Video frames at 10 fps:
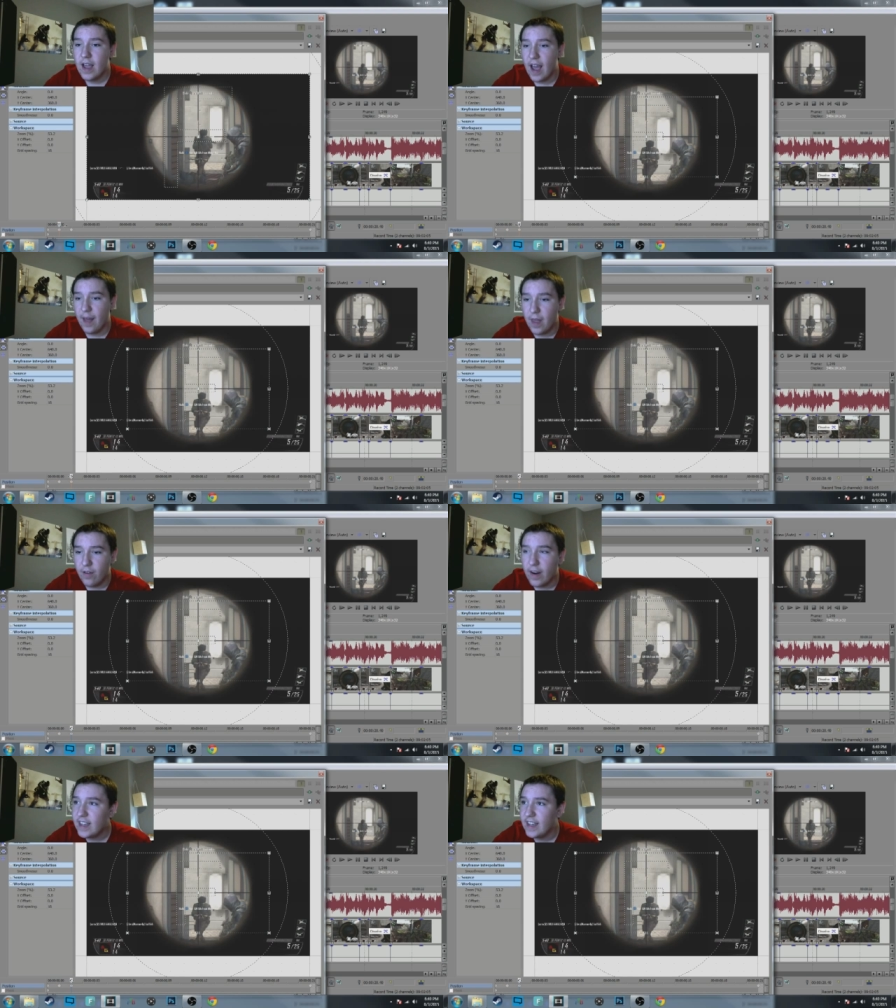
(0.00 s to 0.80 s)
and then
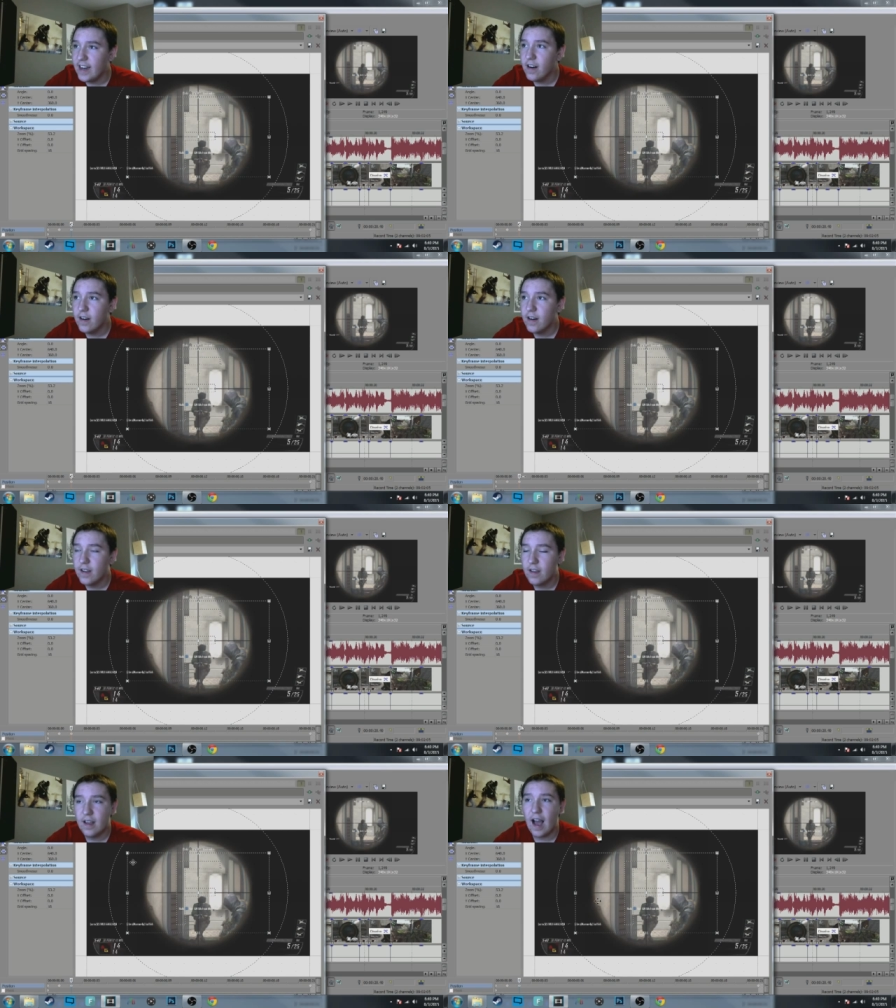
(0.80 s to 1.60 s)
right here
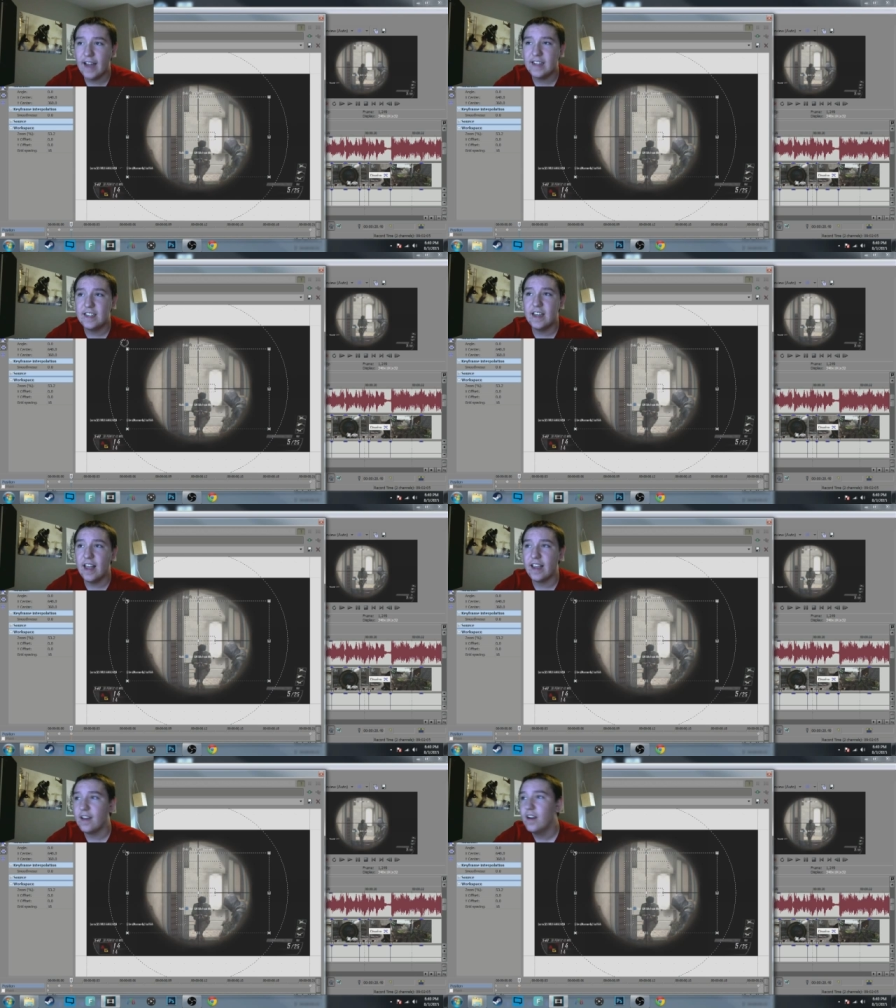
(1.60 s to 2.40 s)
I did
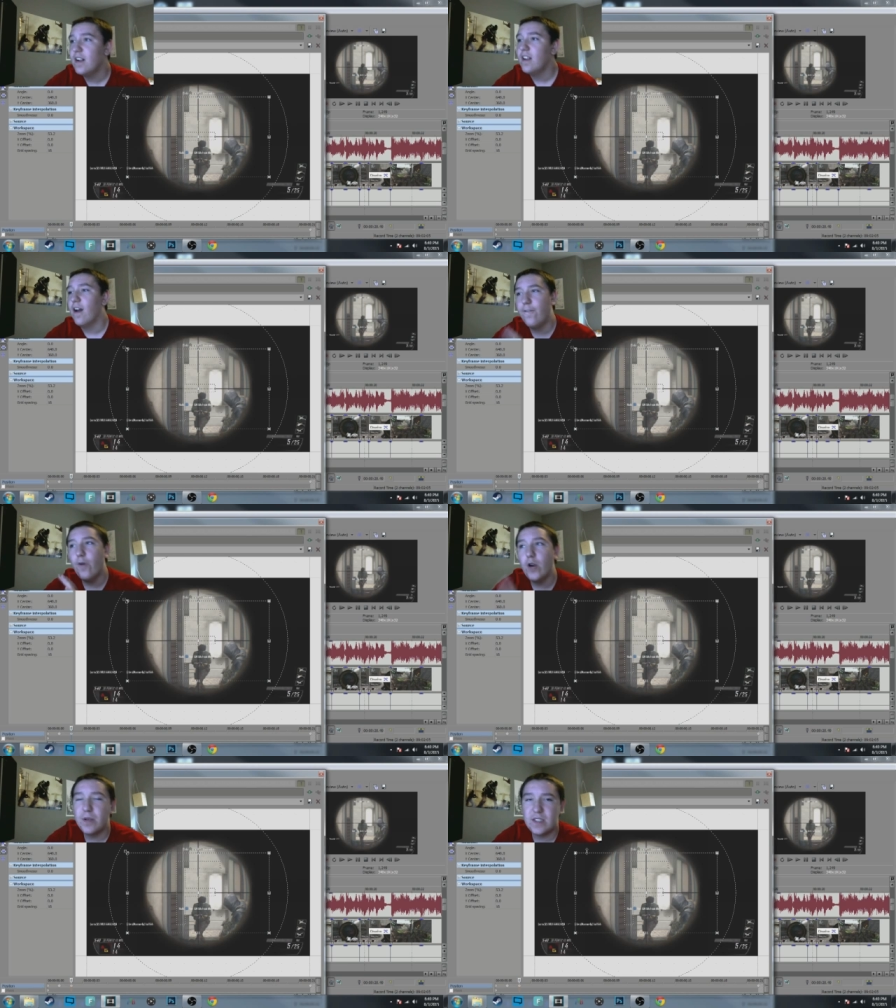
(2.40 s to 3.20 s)
like a
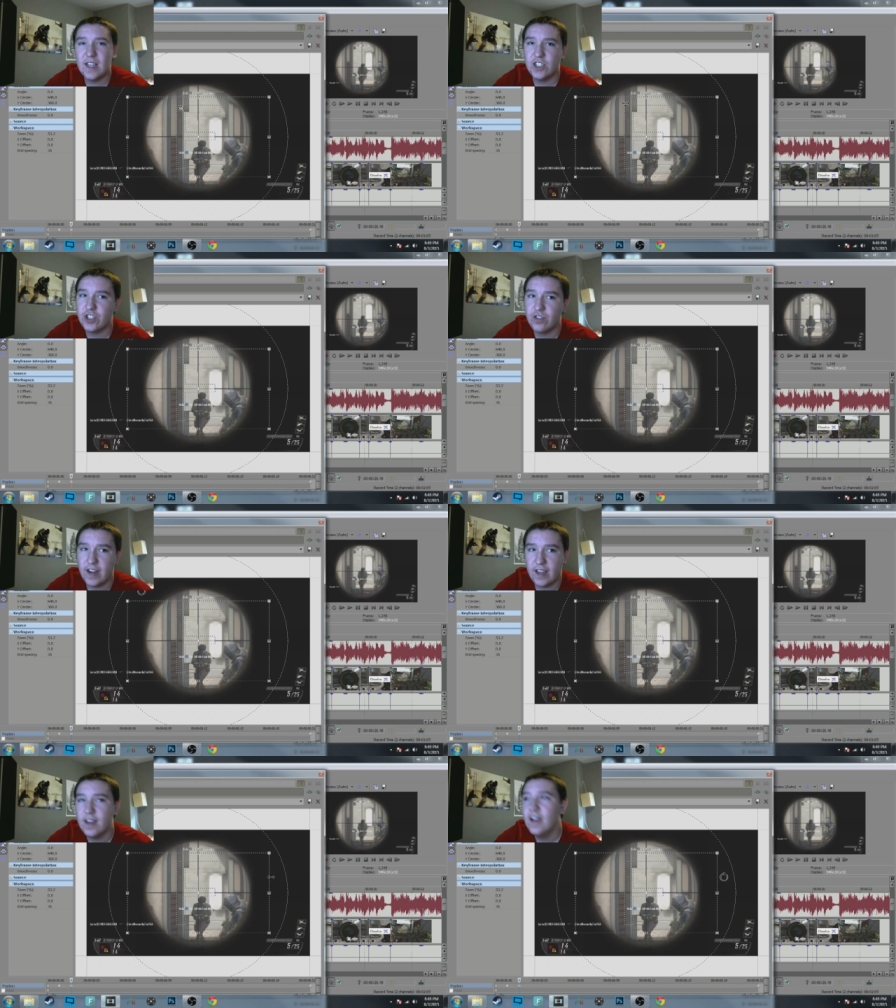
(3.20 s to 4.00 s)
40% shrink,